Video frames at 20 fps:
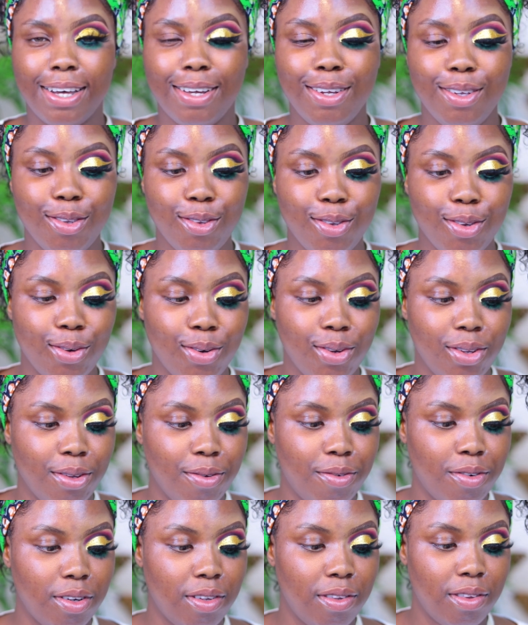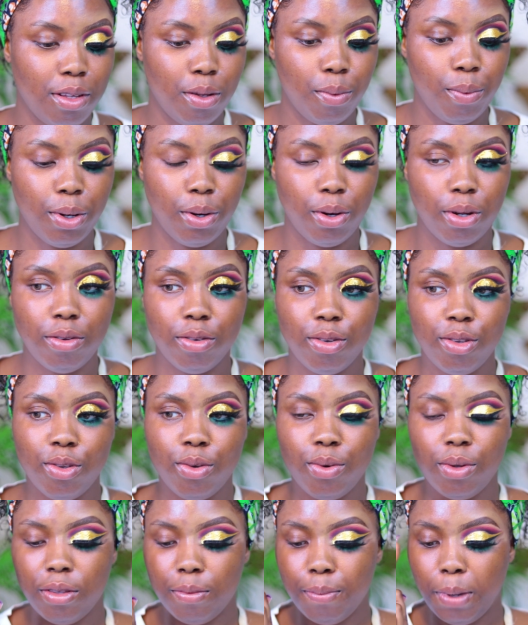Yeah, so the first thing we're going to
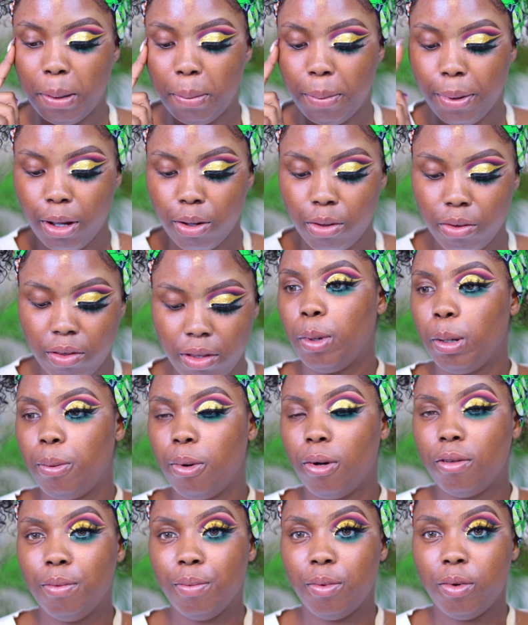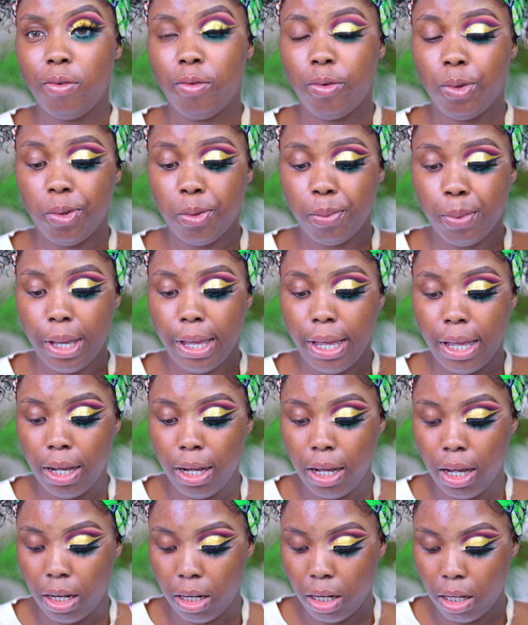do is my brows. For my brows, I'm going to be using my
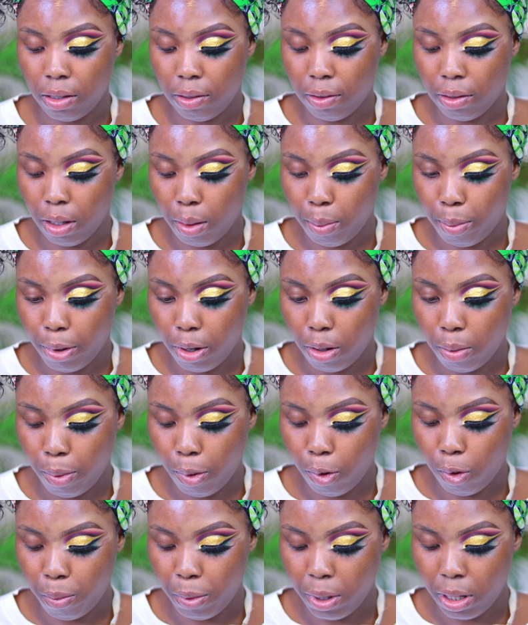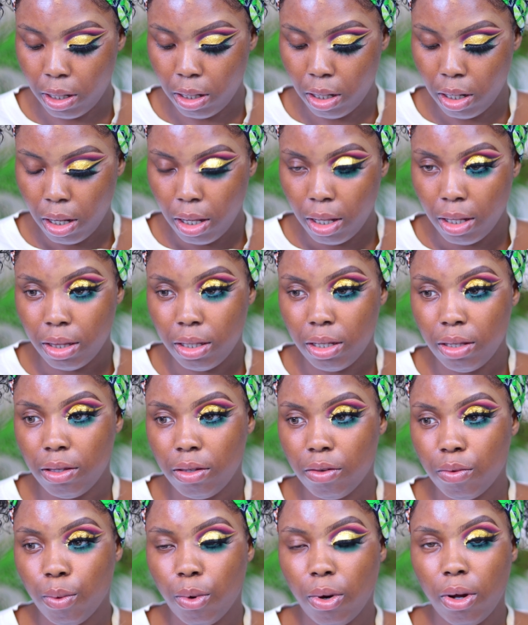Hager and Esther brow pomade.
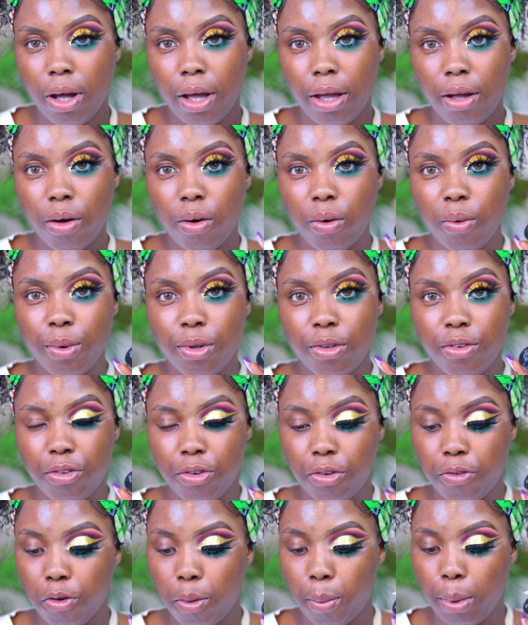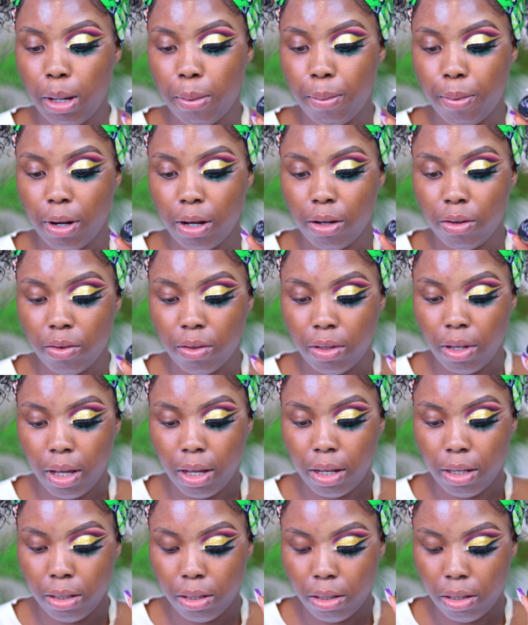This is what I always use for my brows,
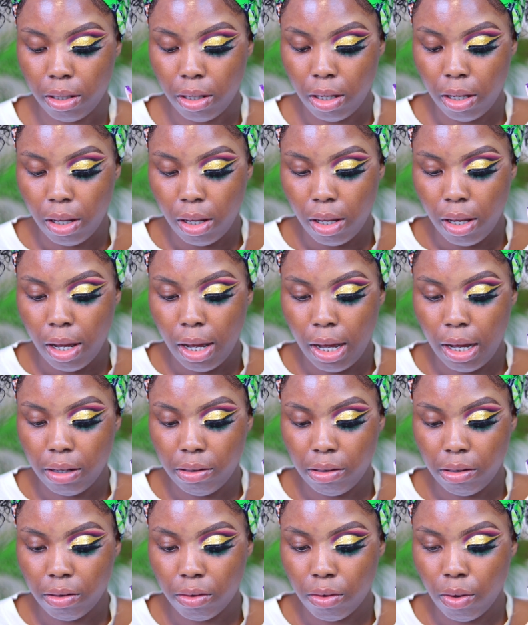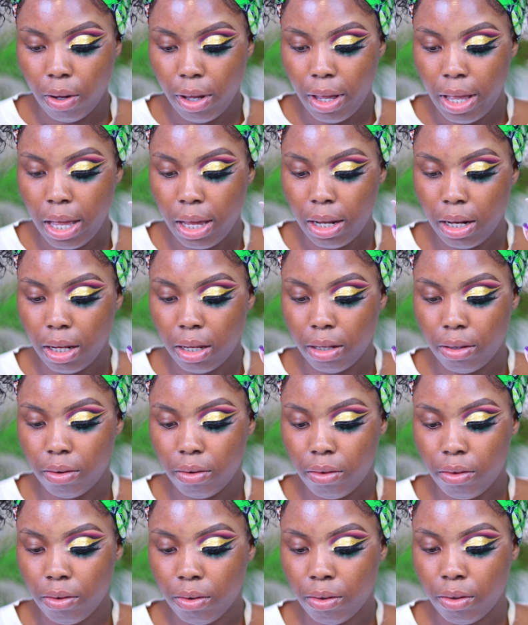and I just go ahead
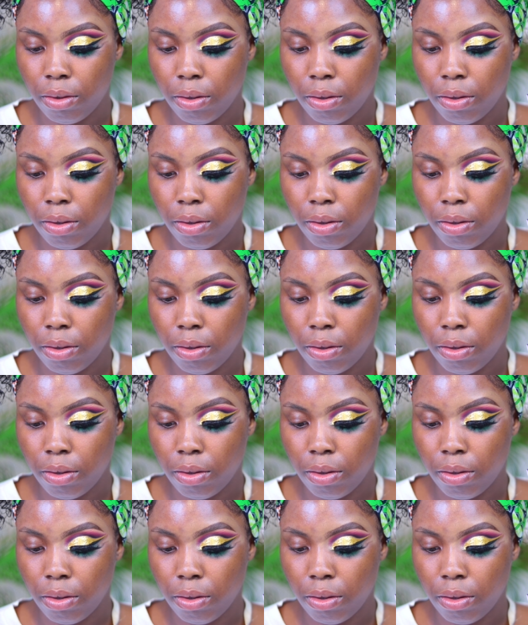and